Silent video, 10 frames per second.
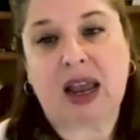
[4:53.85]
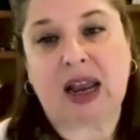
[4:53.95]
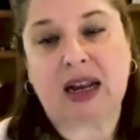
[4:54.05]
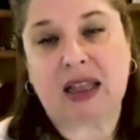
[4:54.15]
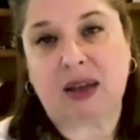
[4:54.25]

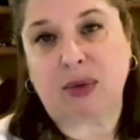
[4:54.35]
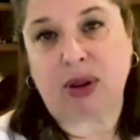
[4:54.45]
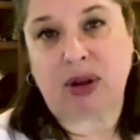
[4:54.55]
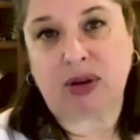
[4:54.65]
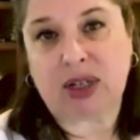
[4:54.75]
Anything
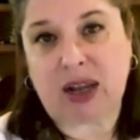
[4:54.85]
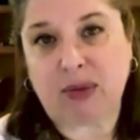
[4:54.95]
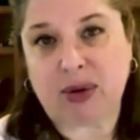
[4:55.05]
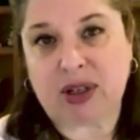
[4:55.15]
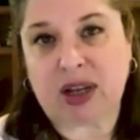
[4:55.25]
below
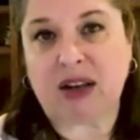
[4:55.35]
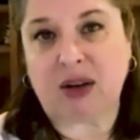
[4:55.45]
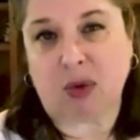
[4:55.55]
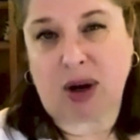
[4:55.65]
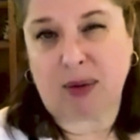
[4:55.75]
10%,
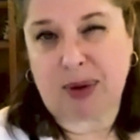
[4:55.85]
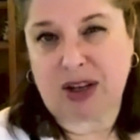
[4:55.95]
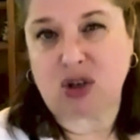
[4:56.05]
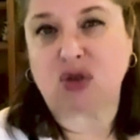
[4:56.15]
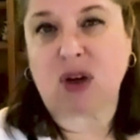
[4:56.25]
you want to be
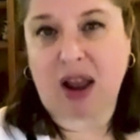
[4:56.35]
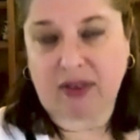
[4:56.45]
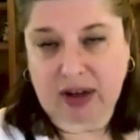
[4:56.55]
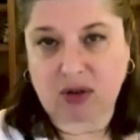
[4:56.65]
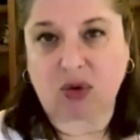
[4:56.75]

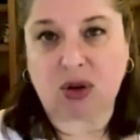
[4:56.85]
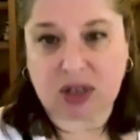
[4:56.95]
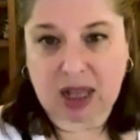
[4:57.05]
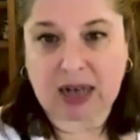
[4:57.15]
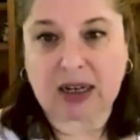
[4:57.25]
striving towards
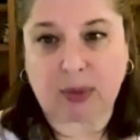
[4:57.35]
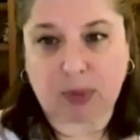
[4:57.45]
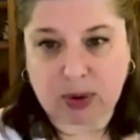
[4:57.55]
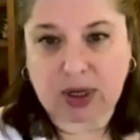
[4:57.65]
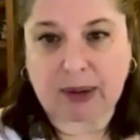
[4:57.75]
that
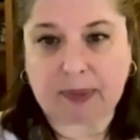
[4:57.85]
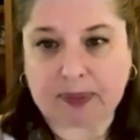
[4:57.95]
10%.